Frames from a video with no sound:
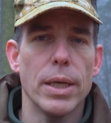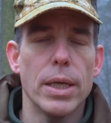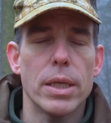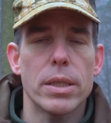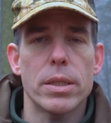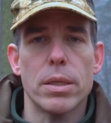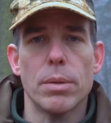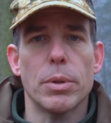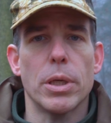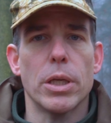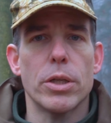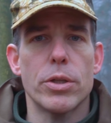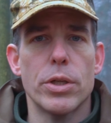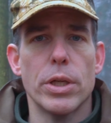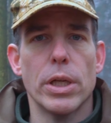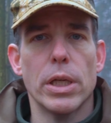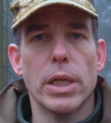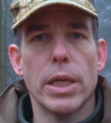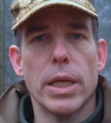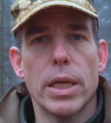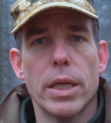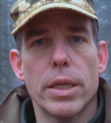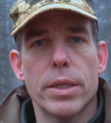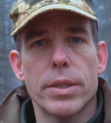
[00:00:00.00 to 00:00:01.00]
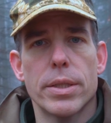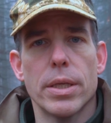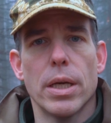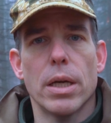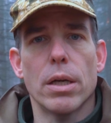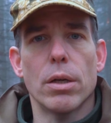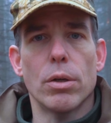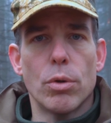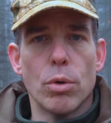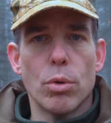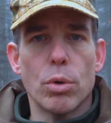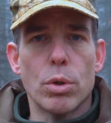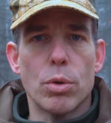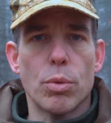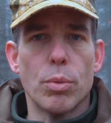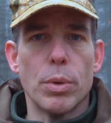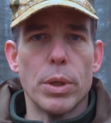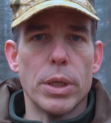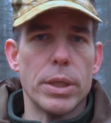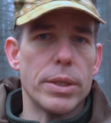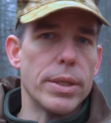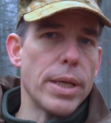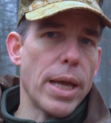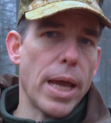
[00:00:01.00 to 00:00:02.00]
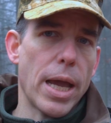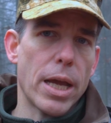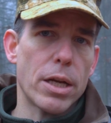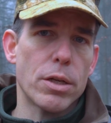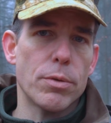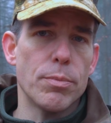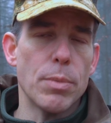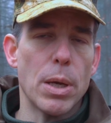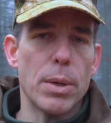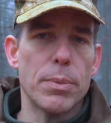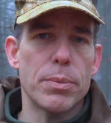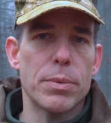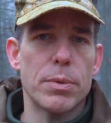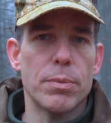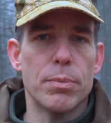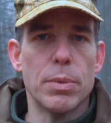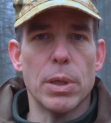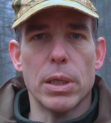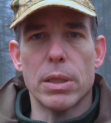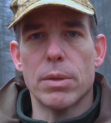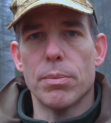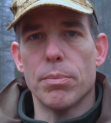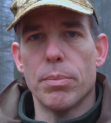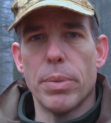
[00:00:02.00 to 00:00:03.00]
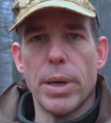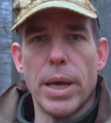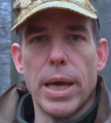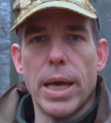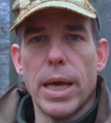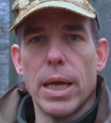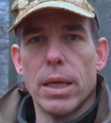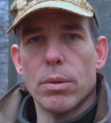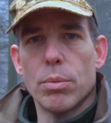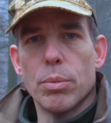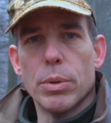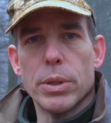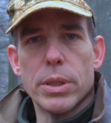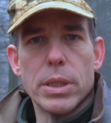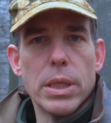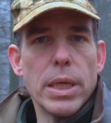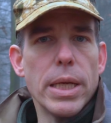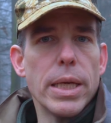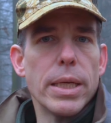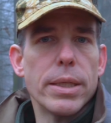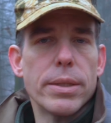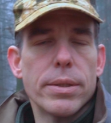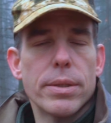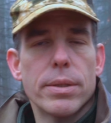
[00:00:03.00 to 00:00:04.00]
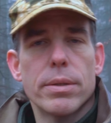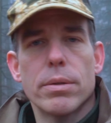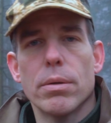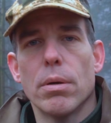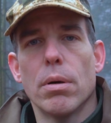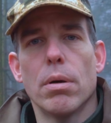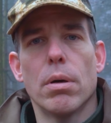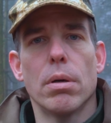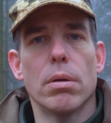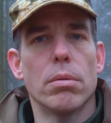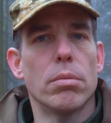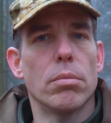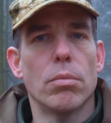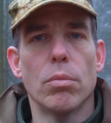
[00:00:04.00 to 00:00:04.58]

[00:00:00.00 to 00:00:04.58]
Some caching layers are good with hash maps but bad with lists or